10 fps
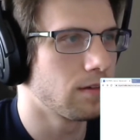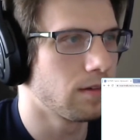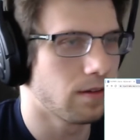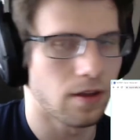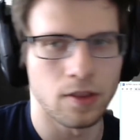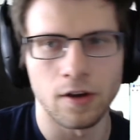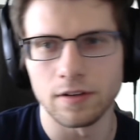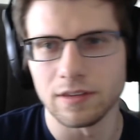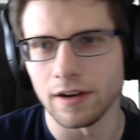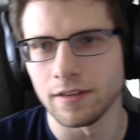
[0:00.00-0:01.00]

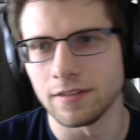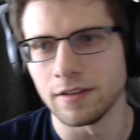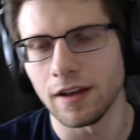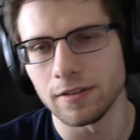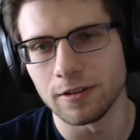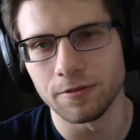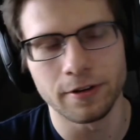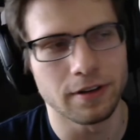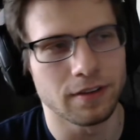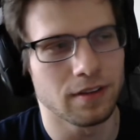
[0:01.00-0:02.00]
alongside his detective work,
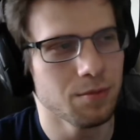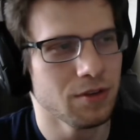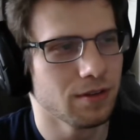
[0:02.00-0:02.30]
it seems.